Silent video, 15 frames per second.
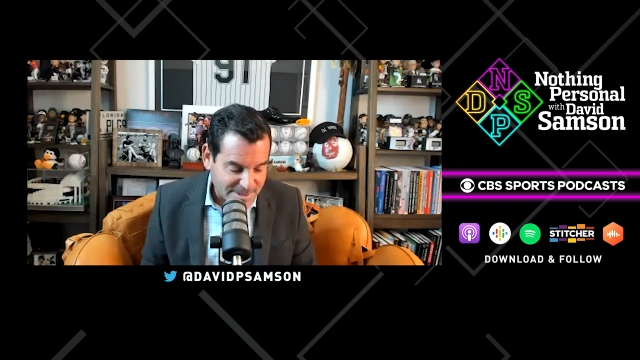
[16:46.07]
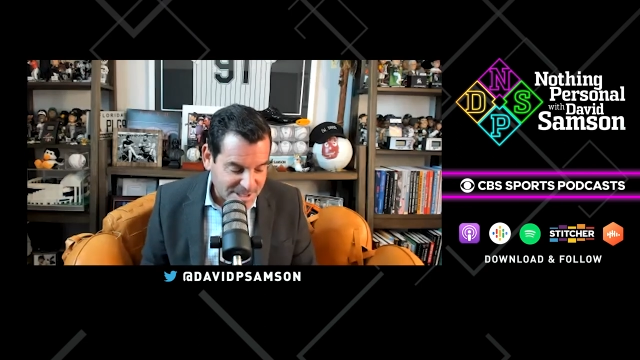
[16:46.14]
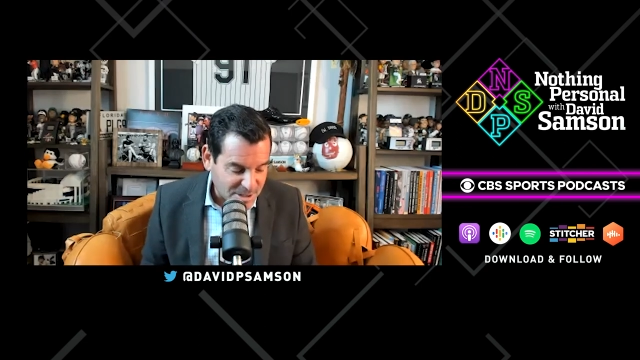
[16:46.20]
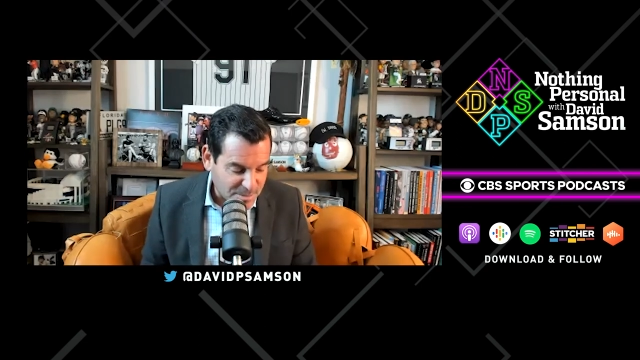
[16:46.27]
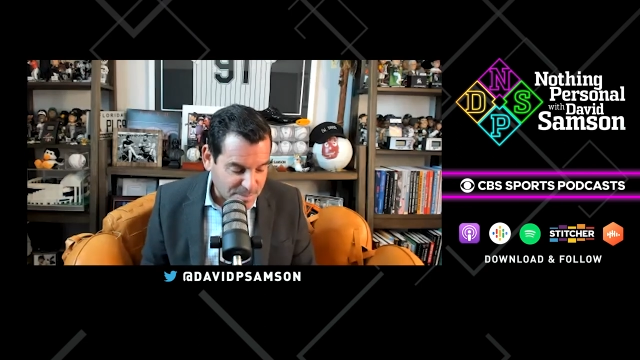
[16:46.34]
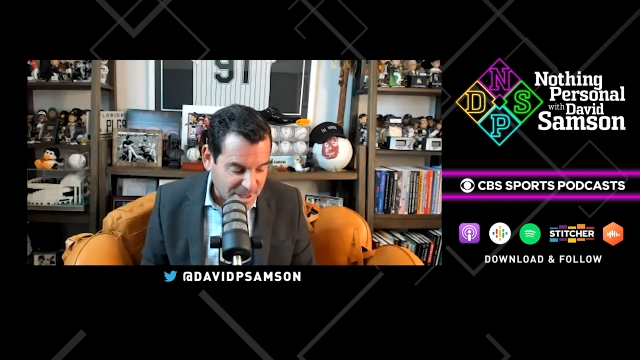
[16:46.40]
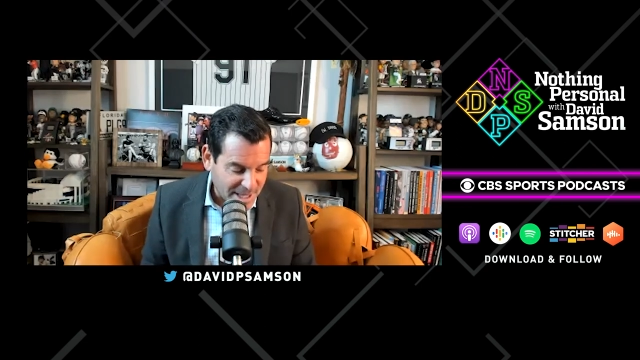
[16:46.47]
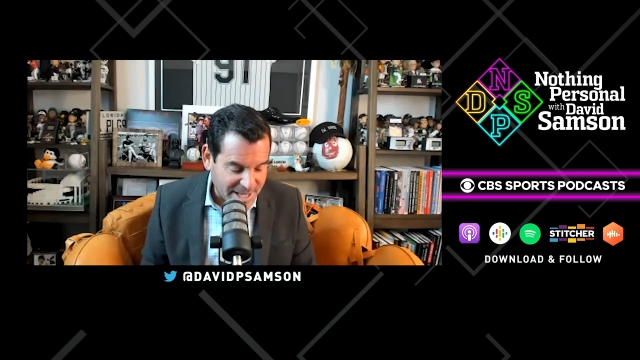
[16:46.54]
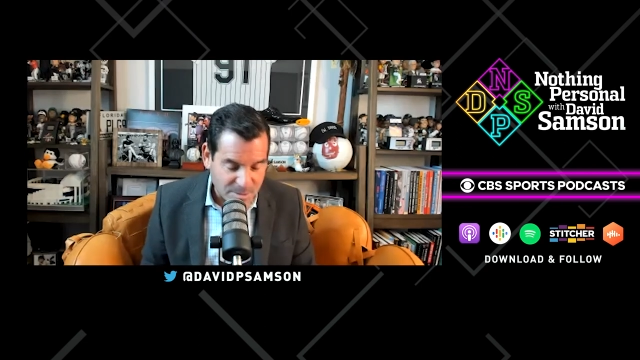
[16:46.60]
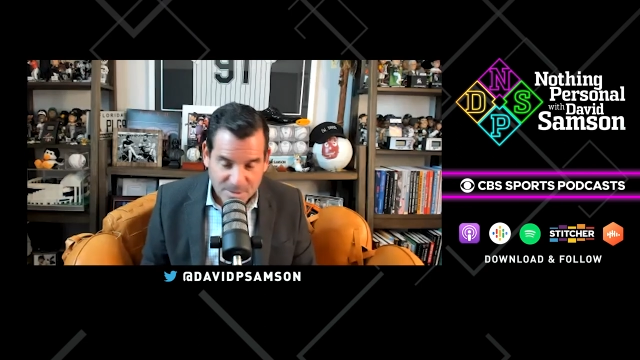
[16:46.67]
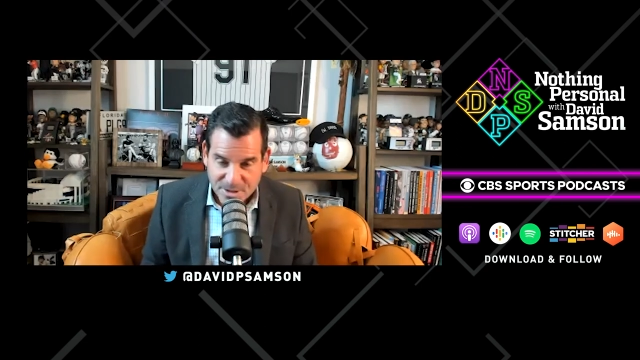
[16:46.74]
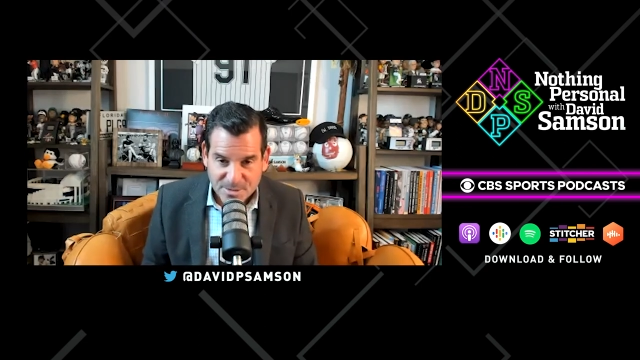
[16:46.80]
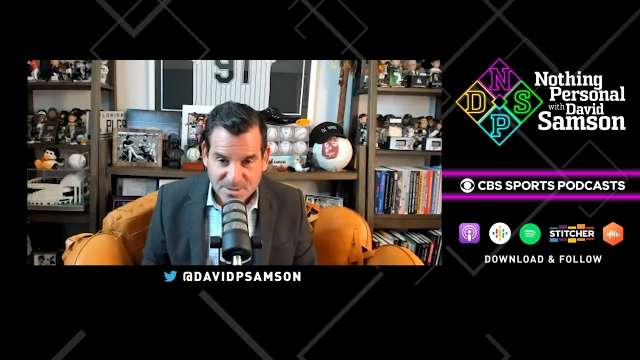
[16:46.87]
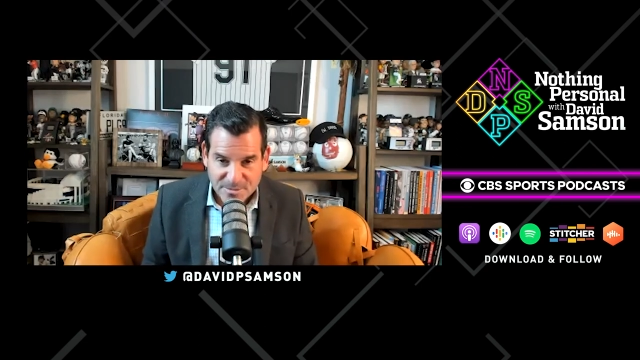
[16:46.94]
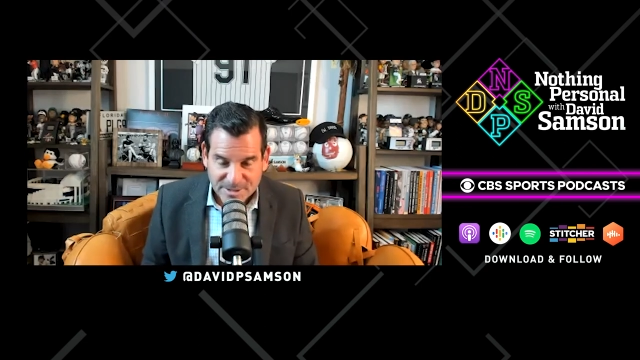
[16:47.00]
that are played with
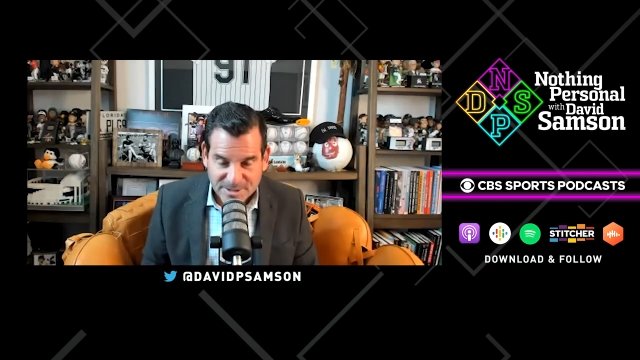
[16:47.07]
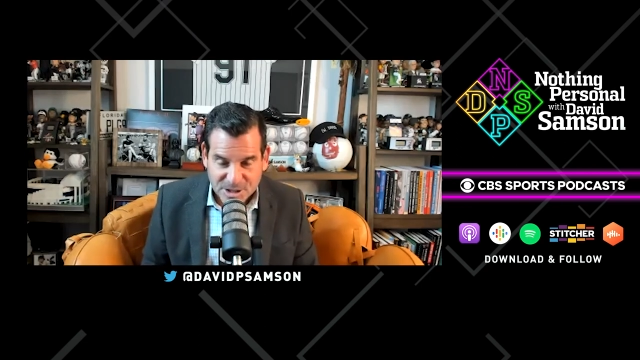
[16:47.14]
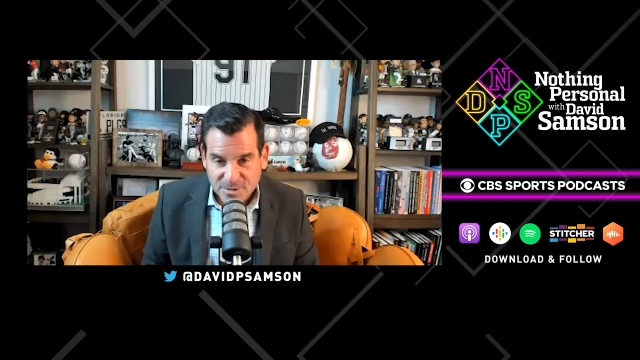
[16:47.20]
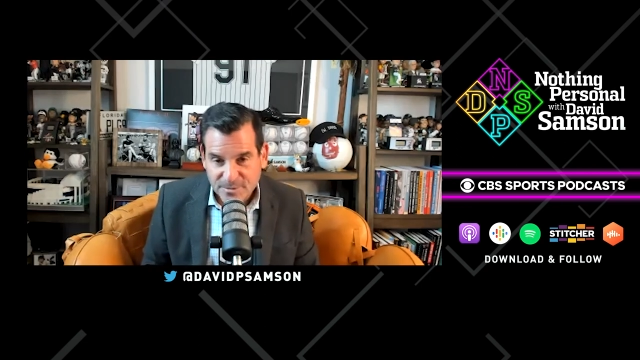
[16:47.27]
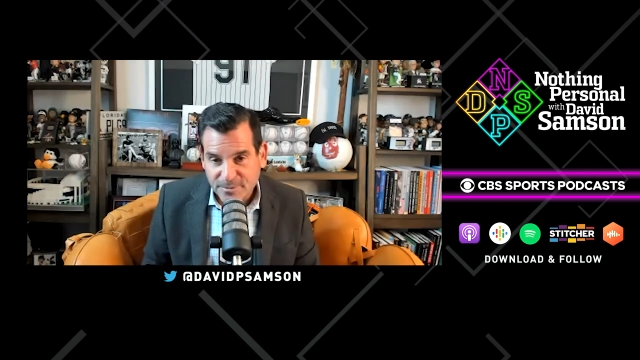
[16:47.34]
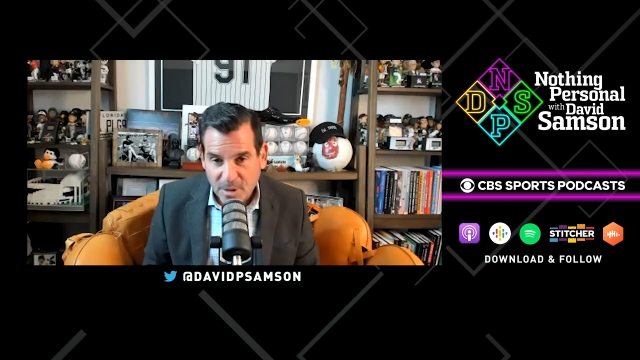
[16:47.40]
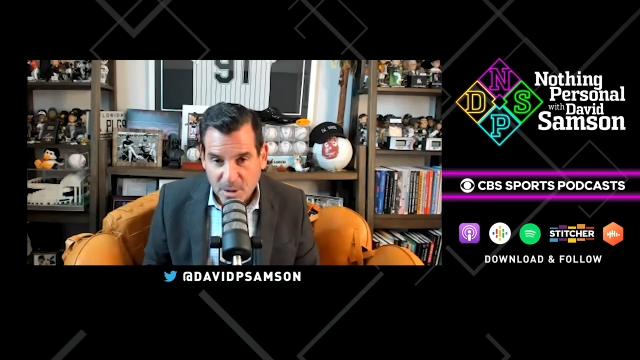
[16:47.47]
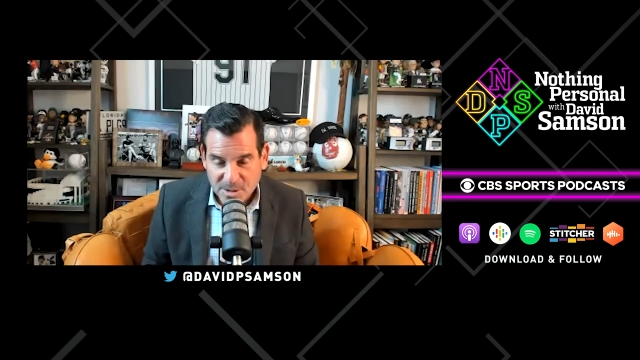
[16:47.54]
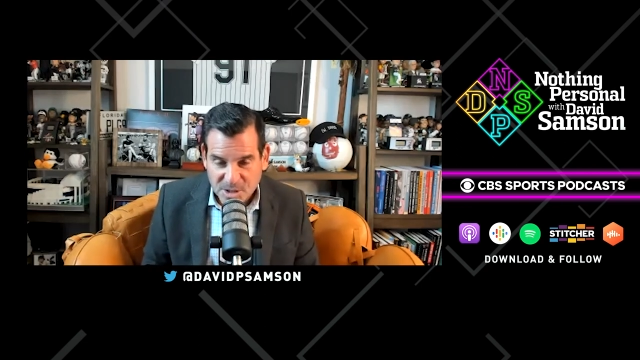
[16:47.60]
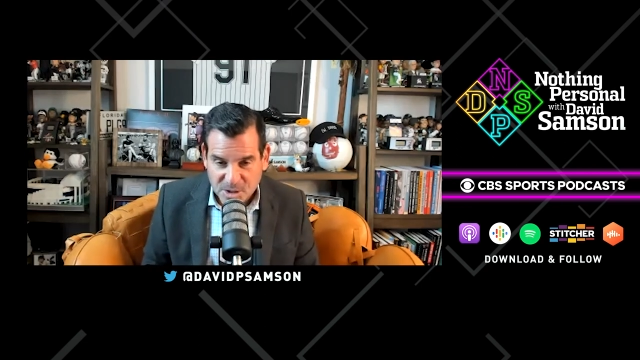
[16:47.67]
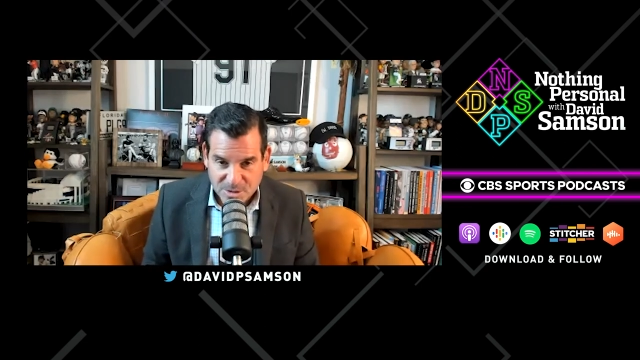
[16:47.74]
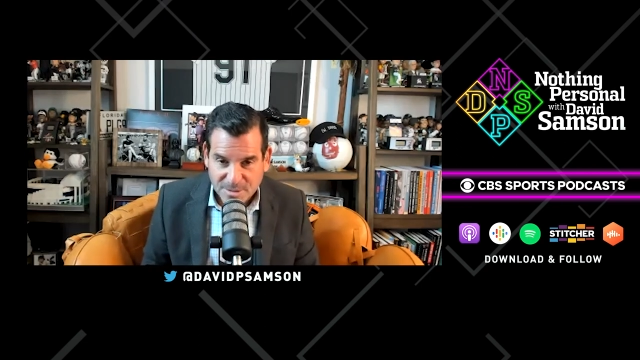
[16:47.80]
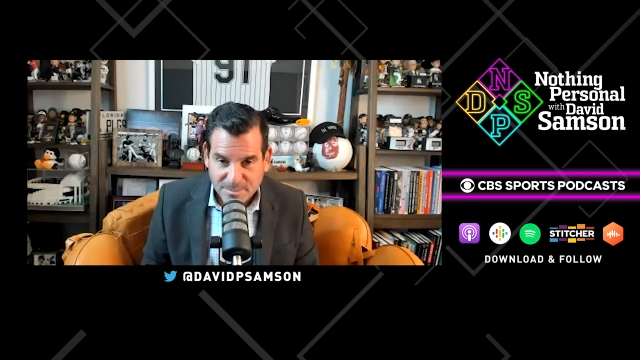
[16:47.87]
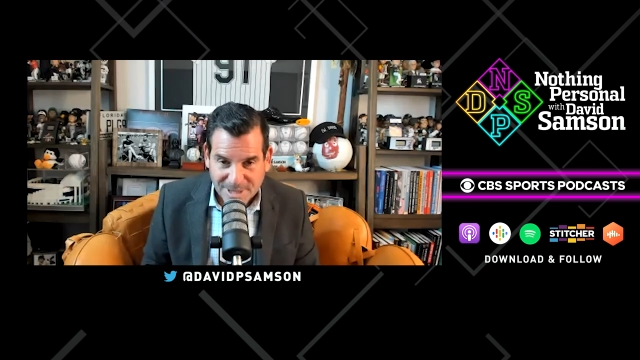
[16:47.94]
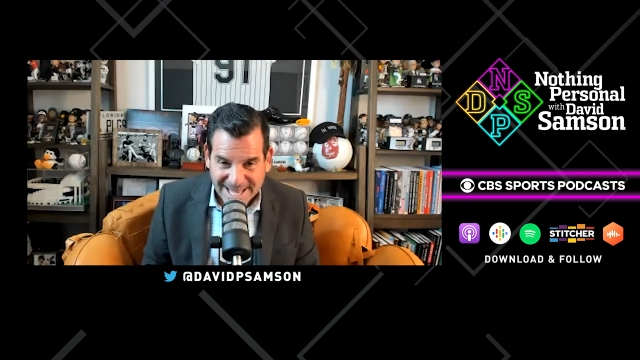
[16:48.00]
your division foes so you
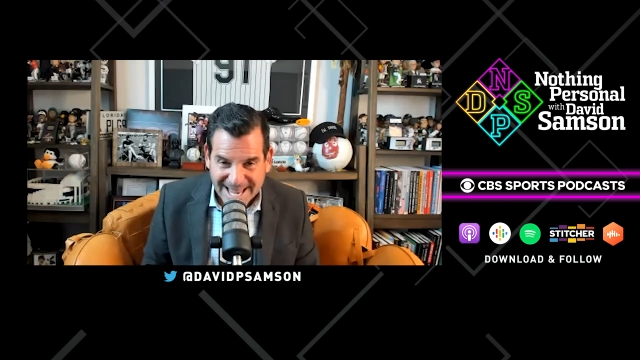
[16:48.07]
can play